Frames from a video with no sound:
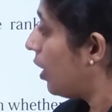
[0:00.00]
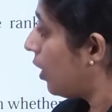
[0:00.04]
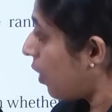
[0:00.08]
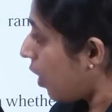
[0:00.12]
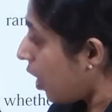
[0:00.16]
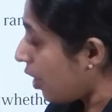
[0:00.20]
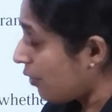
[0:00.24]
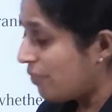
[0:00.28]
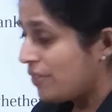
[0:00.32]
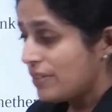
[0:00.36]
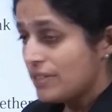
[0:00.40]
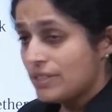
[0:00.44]

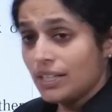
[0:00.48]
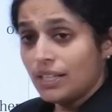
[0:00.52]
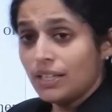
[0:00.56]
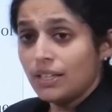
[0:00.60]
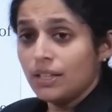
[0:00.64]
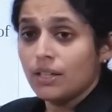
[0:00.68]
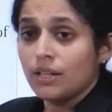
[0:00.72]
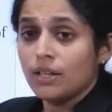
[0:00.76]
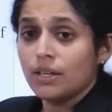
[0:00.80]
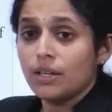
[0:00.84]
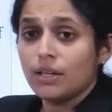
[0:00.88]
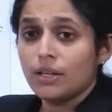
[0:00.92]
officer
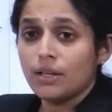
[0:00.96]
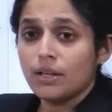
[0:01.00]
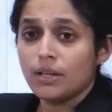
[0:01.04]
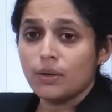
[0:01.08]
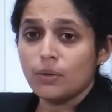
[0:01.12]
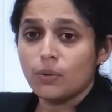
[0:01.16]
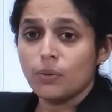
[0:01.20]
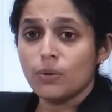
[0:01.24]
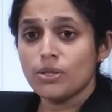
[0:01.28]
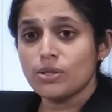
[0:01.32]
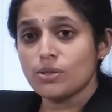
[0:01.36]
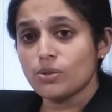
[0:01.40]

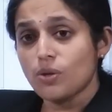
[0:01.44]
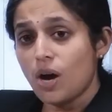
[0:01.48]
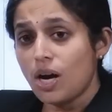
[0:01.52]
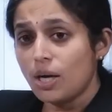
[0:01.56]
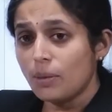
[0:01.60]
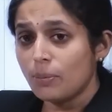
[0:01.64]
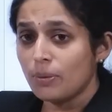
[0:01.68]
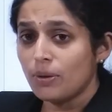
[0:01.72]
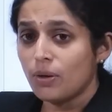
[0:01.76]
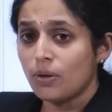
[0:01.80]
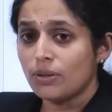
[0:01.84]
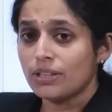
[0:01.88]
who is
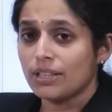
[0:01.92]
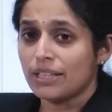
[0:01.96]
not below